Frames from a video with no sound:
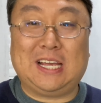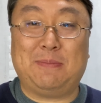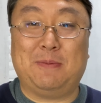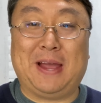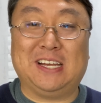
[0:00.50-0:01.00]

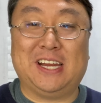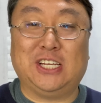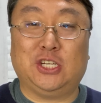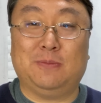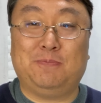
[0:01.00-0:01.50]
happening, Panda
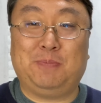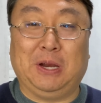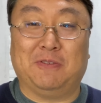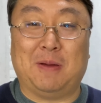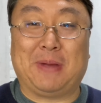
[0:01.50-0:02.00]
Nation?
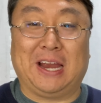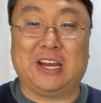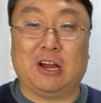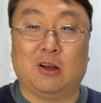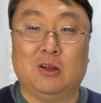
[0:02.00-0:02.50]
Peter Von Panda
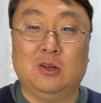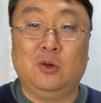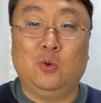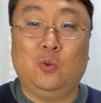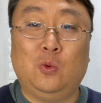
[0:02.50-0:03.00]
here.
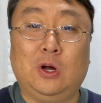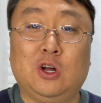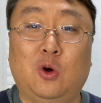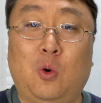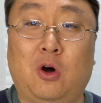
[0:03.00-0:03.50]
Well,
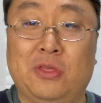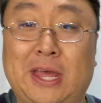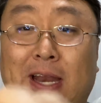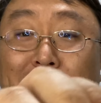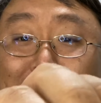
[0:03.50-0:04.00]
go on
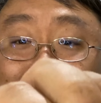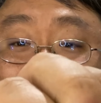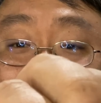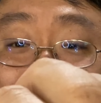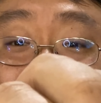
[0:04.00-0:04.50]
then.
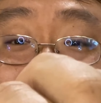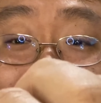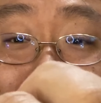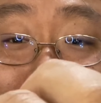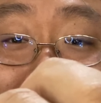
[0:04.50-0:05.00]

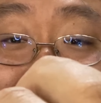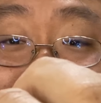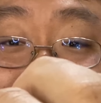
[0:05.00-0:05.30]
Eject me.